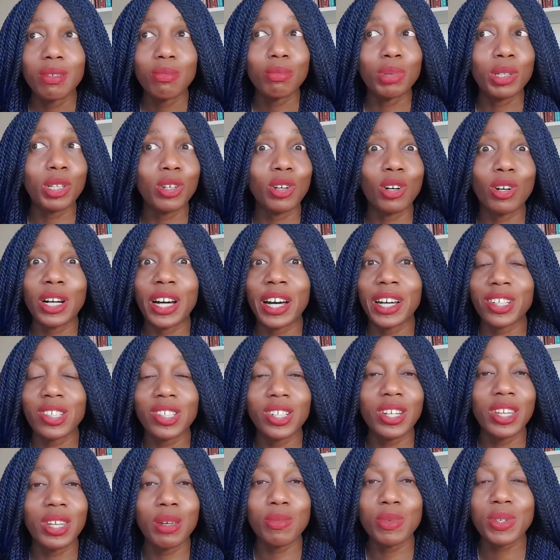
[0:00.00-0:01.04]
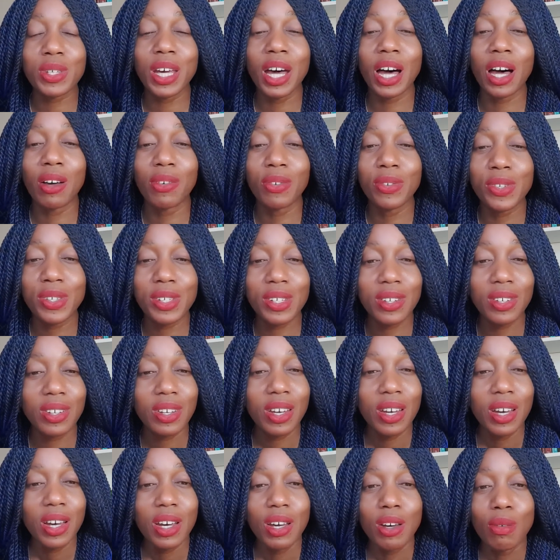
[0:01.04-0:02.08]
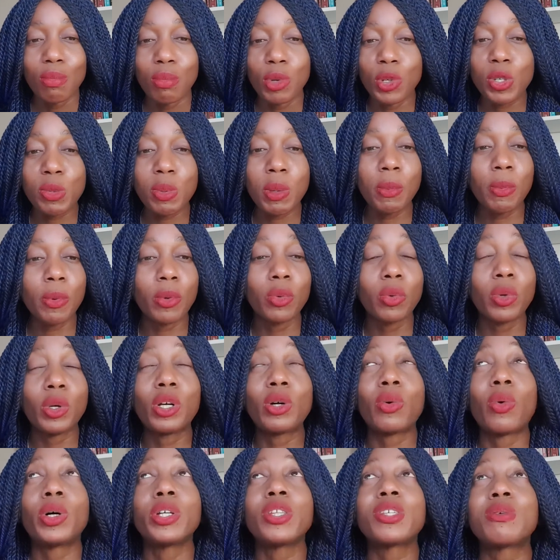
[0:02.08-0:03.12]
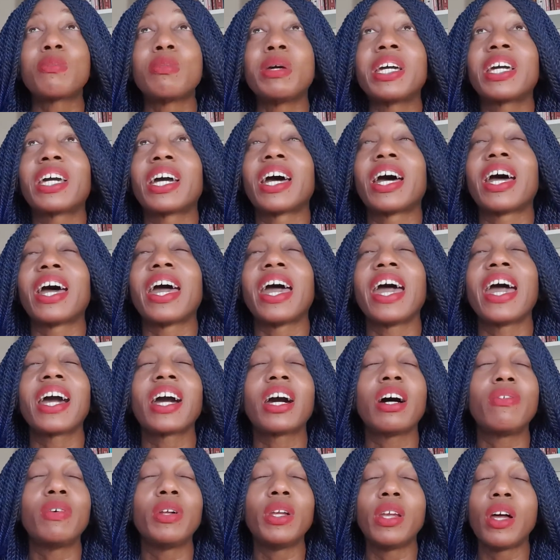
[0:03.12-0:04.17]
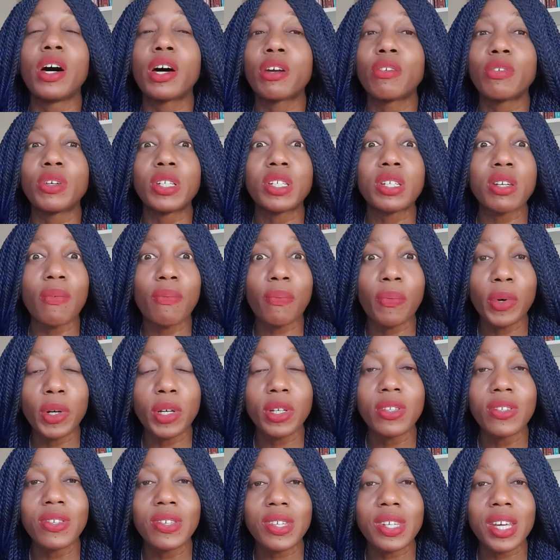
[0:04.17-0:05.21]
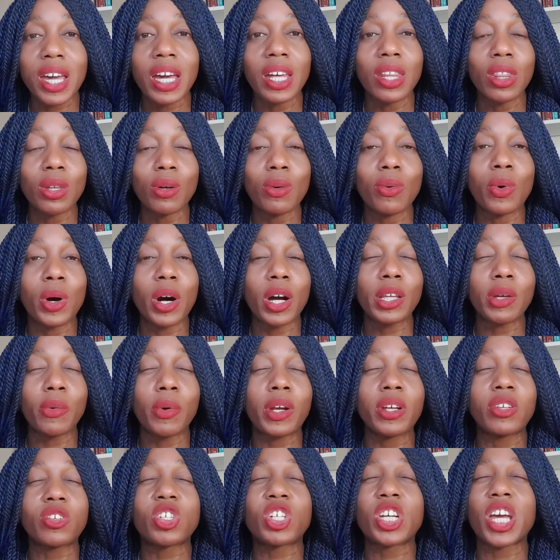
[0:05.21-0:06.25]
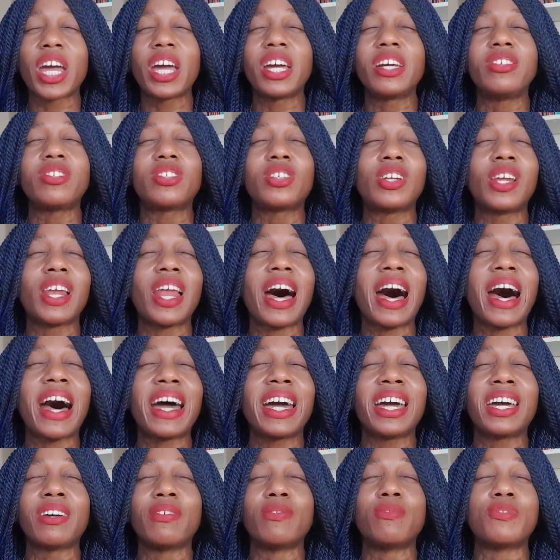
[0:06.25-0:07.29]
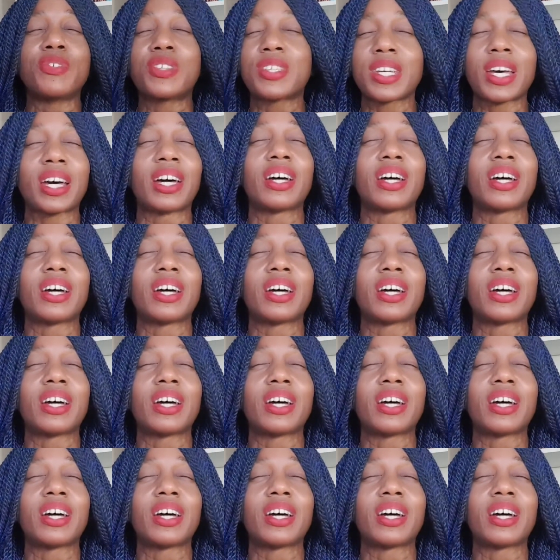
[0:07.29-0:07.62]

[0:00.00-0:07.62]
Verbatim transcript: but not actually themselves. Most people want to make a heck of a lot of a difference in the world. They want to change lives.